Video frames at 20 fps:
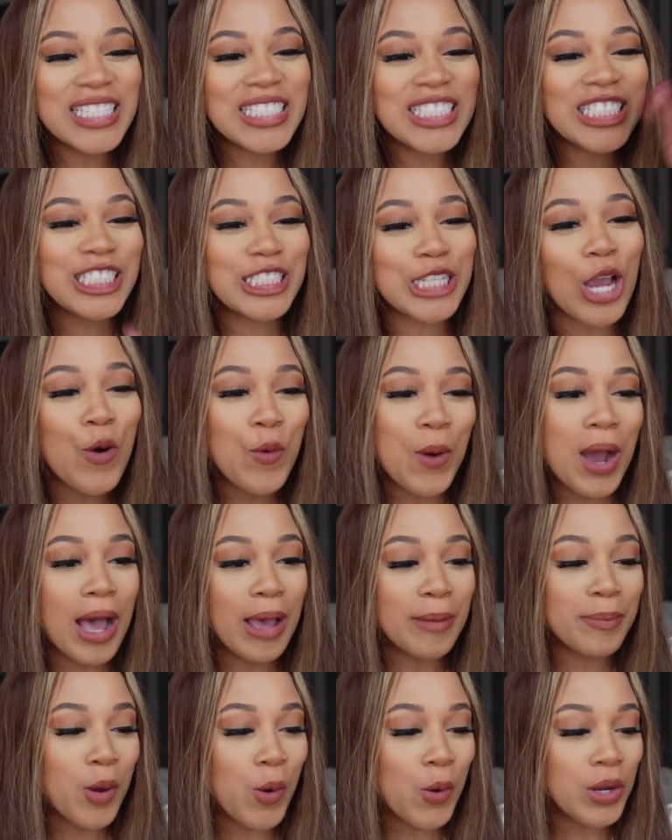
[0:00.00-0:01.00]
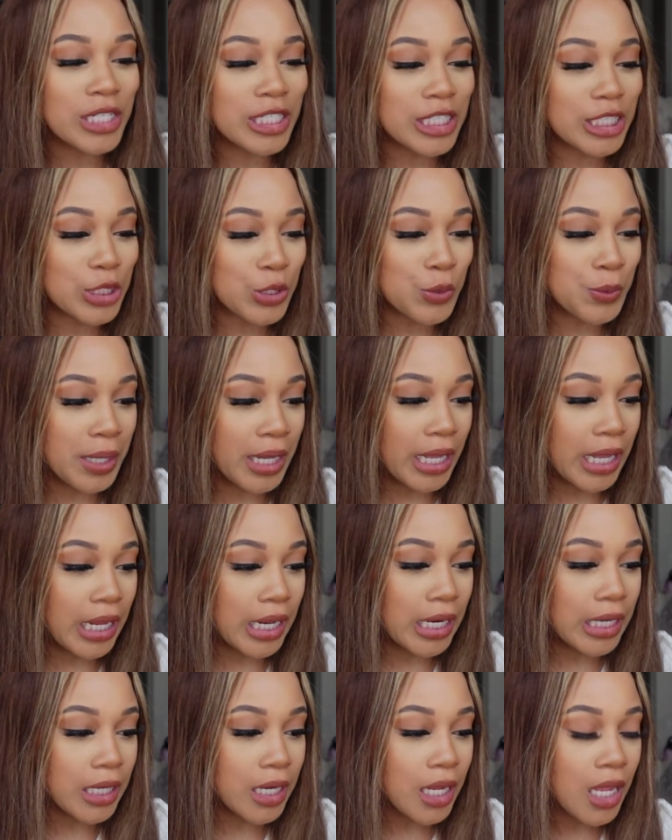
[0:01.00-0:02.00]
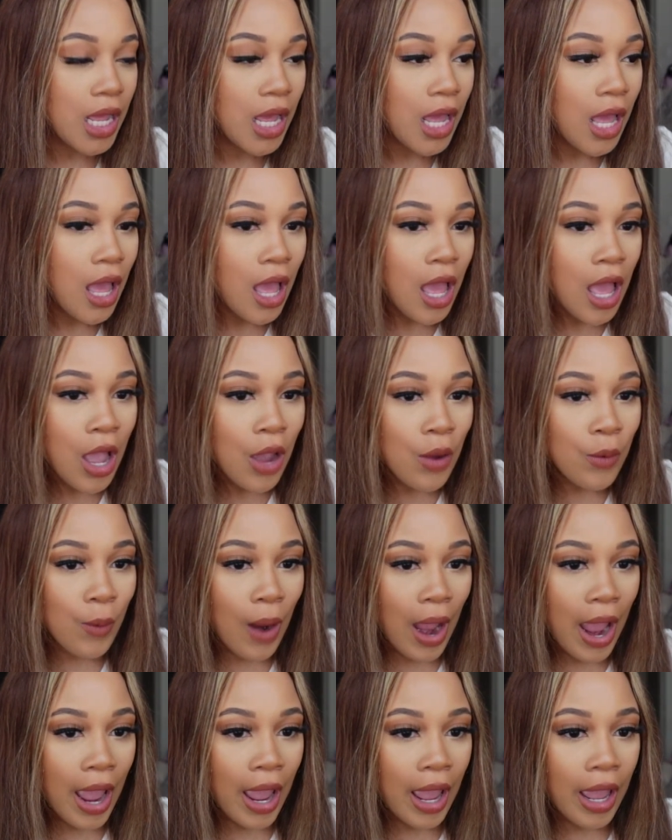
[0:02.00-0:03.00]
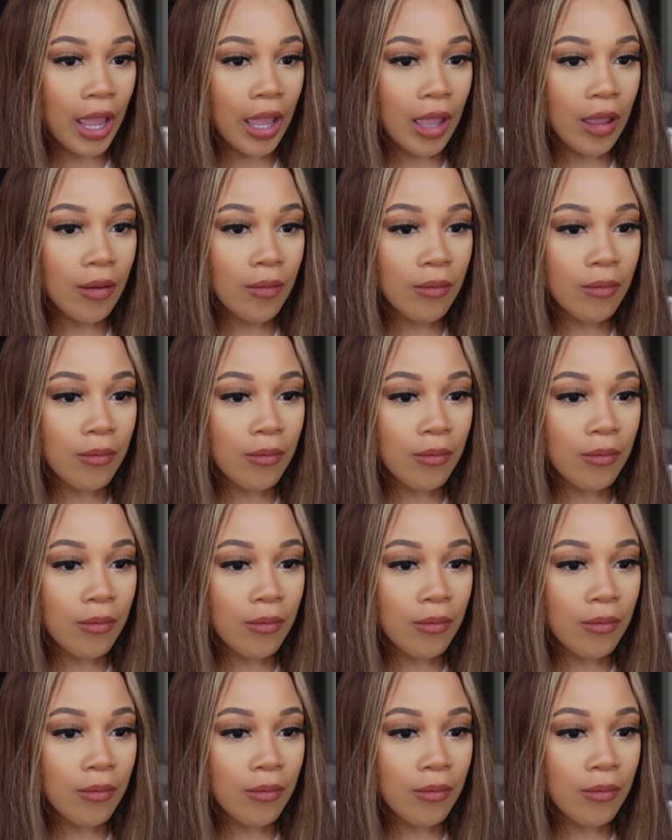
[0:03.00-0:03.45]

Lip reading: show up on the screen, right?